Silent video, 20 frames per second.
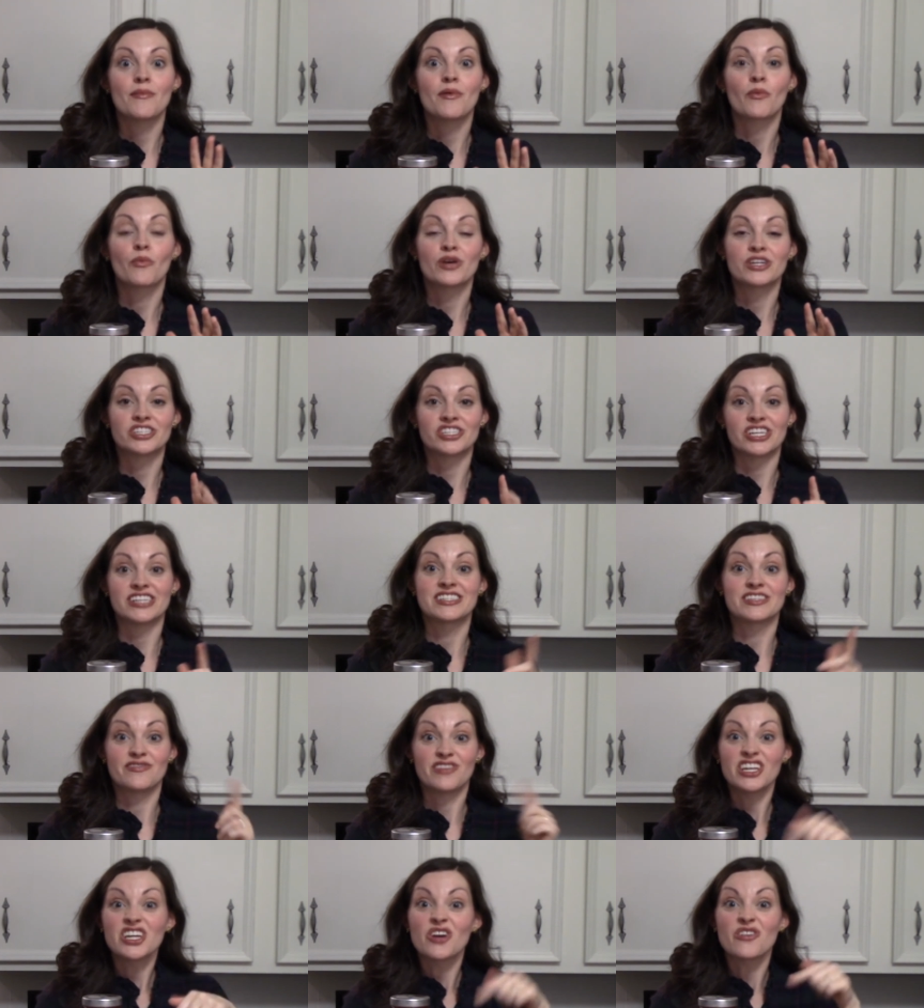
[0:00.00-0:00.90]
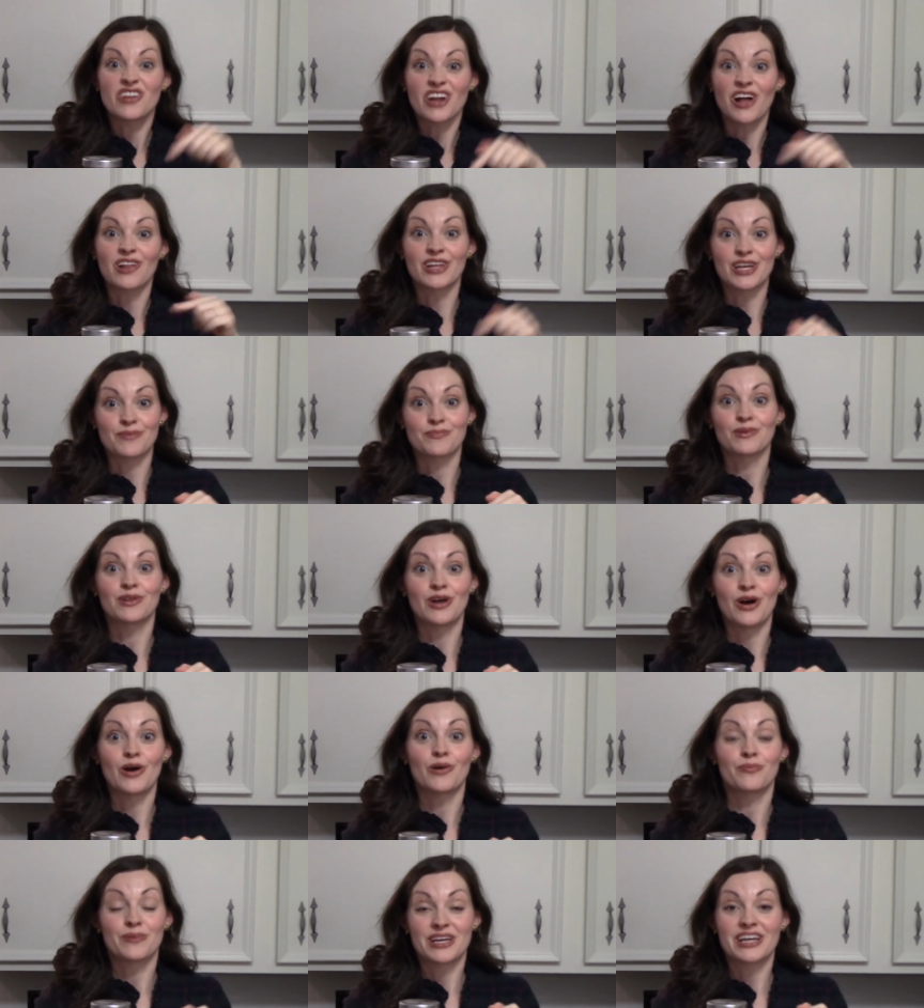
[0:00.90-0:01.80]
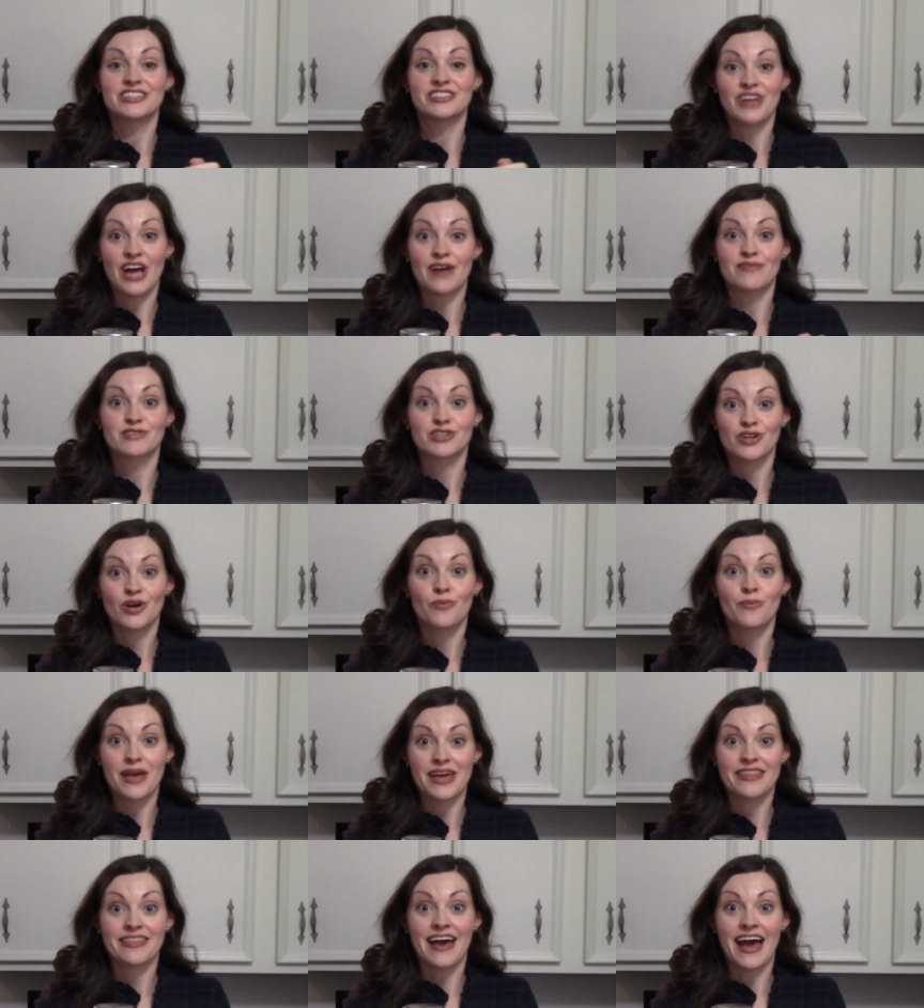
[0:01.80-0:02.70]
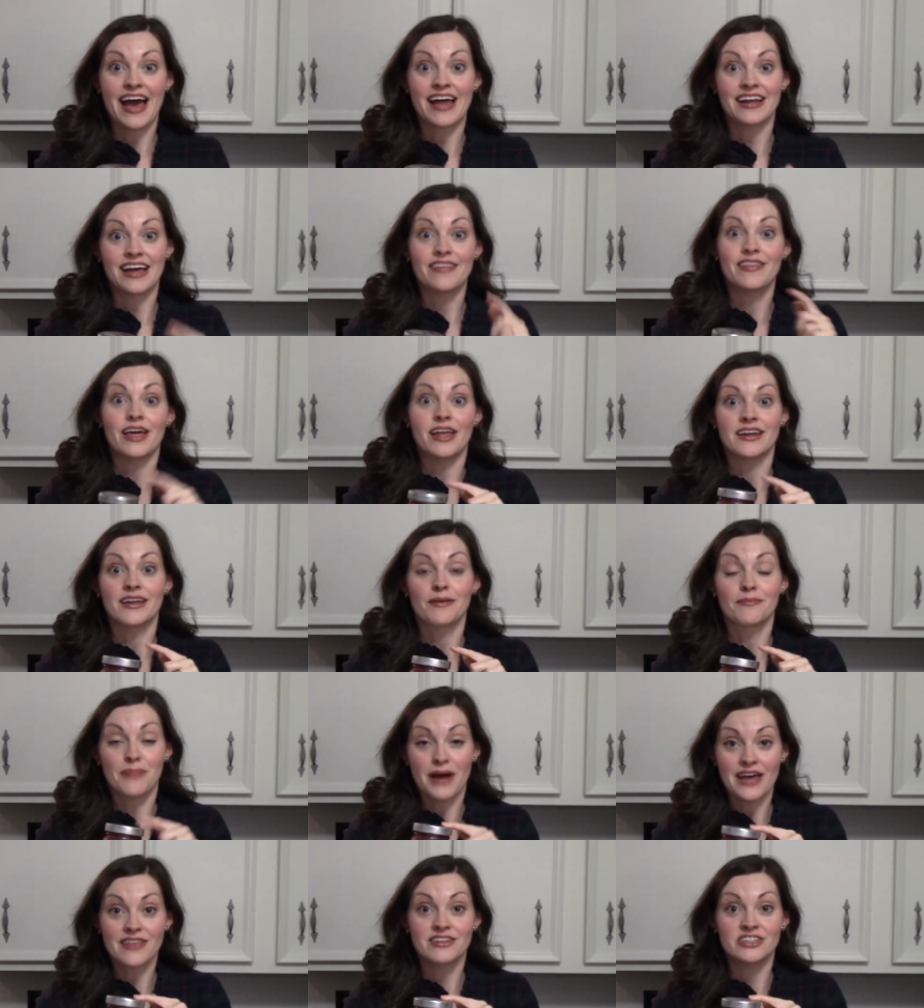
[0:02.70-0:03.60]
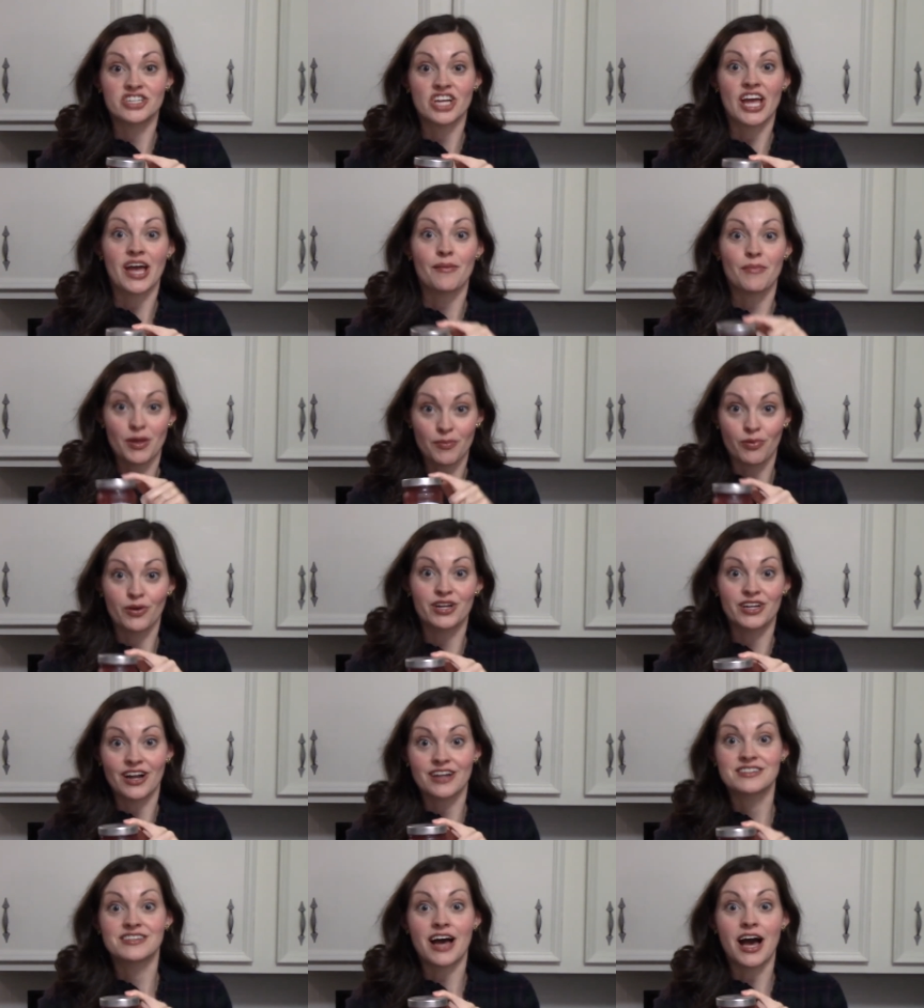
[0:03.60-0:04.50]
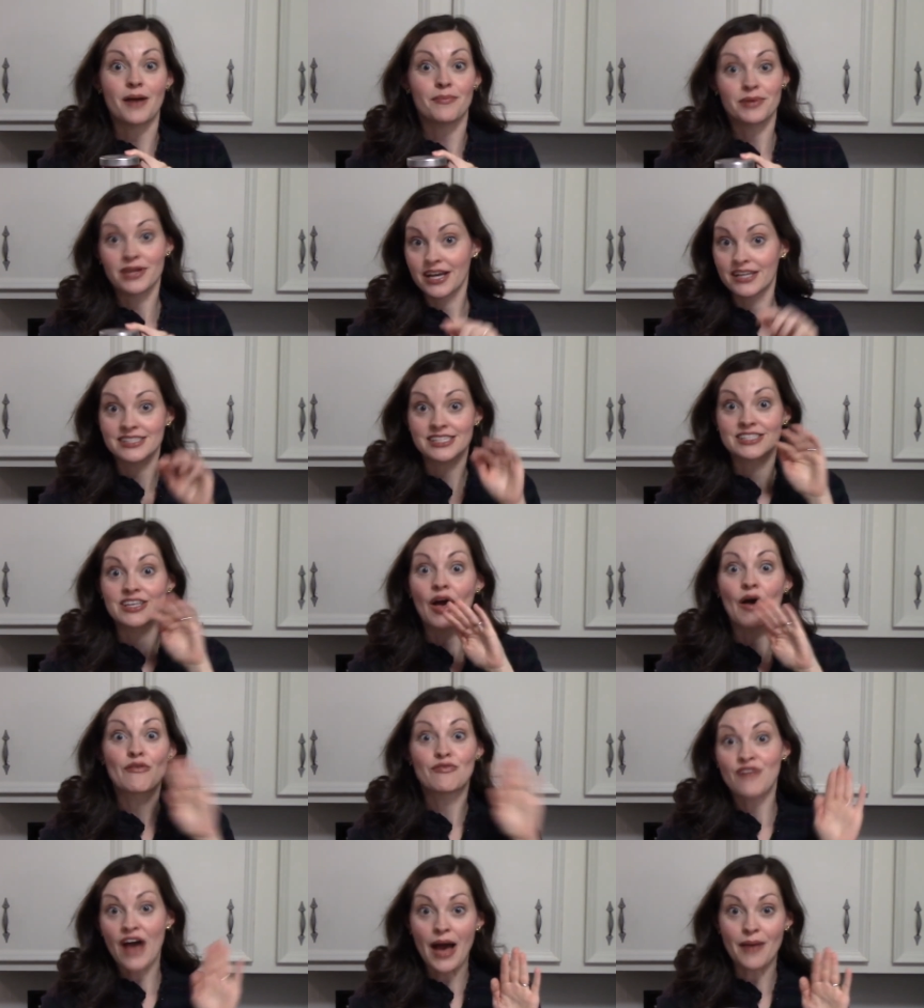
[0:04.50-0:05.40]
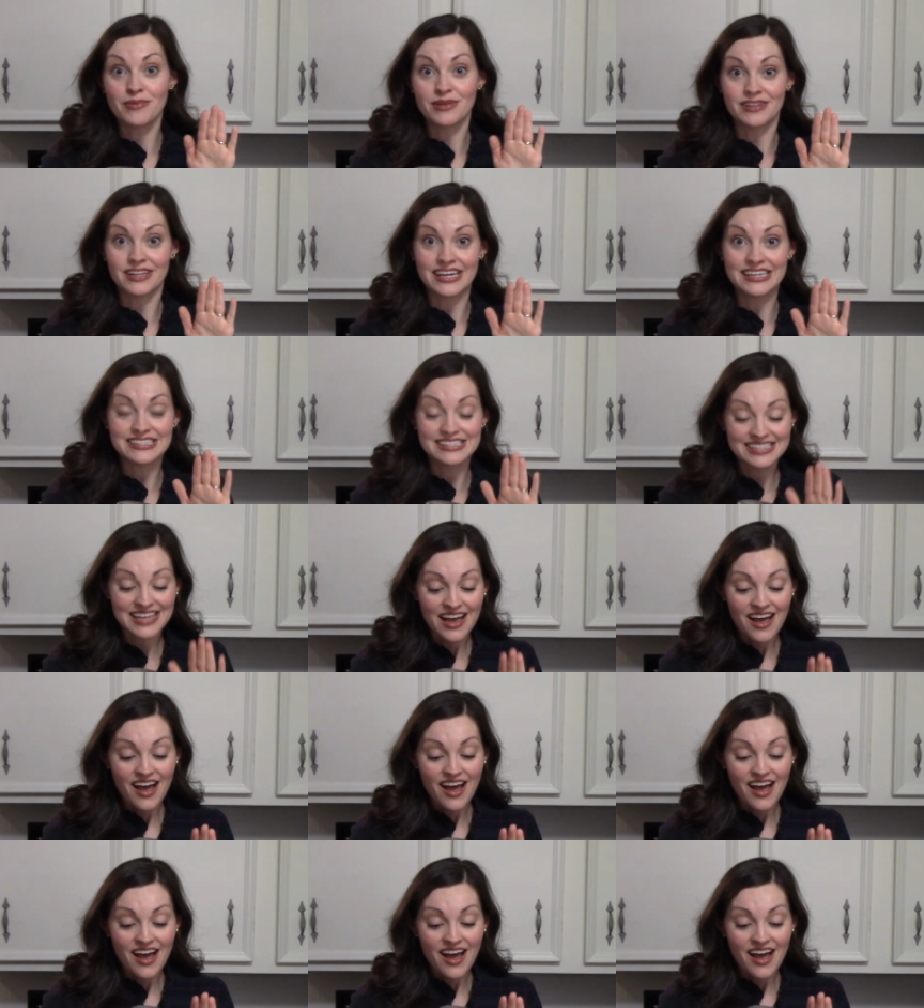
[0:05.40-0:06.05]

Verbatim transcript: which is a video that I'll link below because you have to go make that and then buy the jam and put it on top because it's fabulous.